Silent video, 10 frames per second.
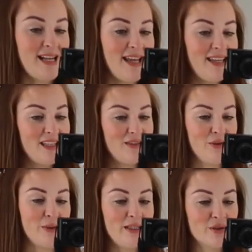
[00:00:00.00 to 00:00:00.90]
today,
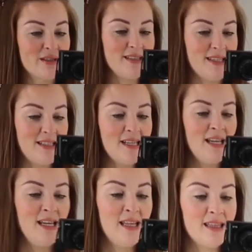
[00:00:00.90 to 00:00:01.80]
if you're interested,
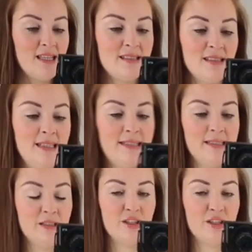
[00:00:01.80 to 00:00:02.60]
this linen